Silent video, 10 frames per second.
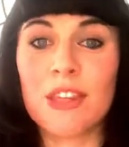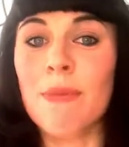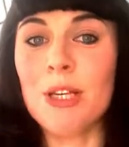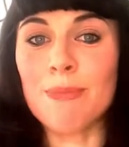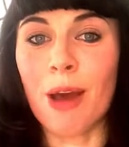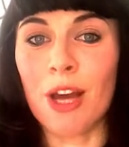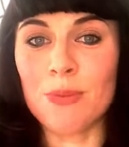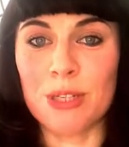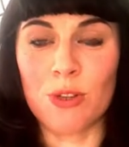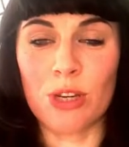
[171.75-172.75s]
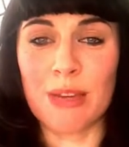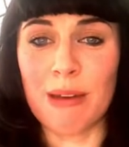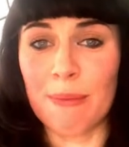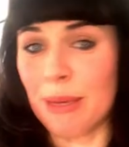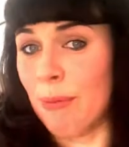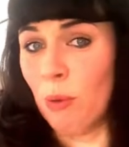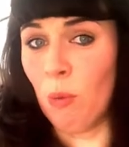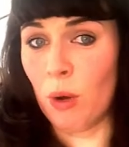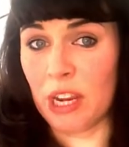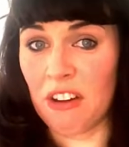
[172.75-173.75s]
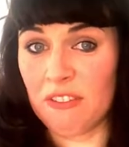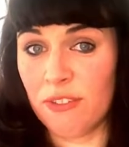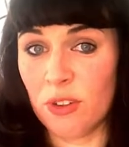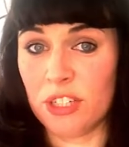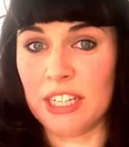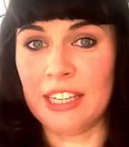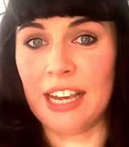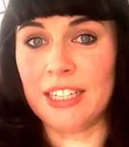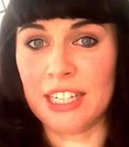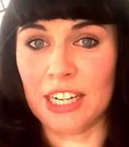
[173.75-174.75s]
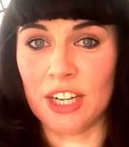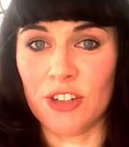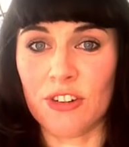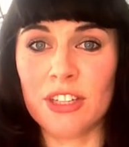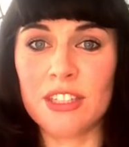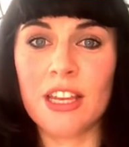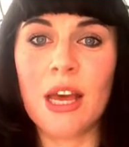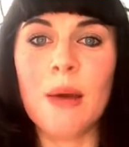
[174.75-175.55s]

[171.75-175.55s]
For the most part, we're talking about people walking on foot in the 1800s,